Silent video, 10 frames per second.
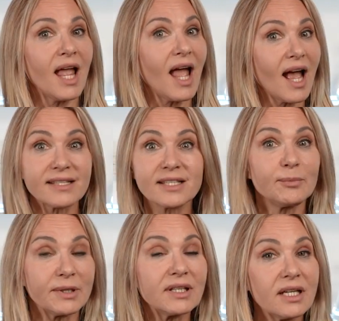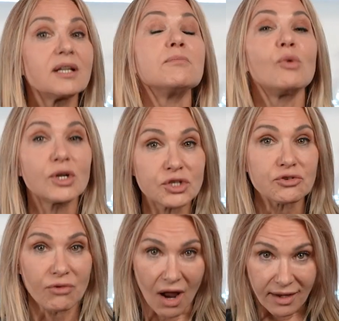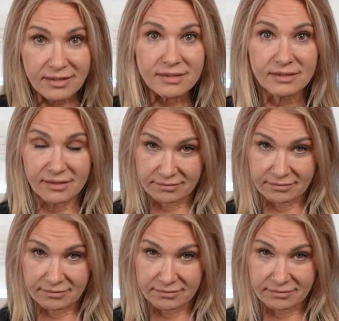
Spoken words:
has the ability to moisturize